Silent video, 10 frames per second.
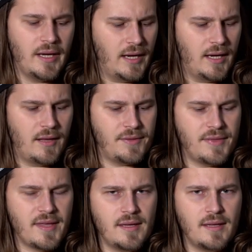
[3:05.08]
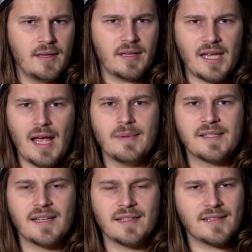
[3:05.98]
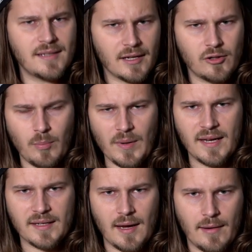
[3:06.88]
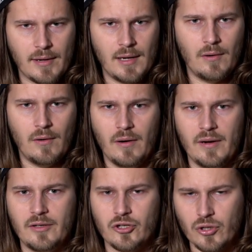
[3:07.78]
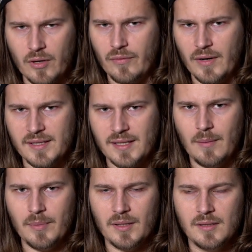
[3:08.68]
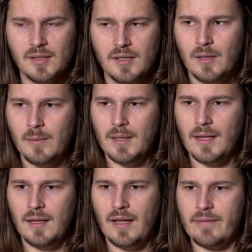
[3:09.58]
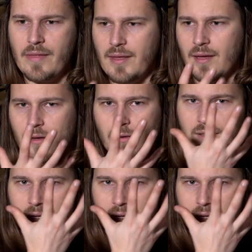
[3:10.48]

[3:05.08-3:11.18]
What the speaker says: and the cables get stuck in your plate carrier or in your shirt, for example, well, everything goes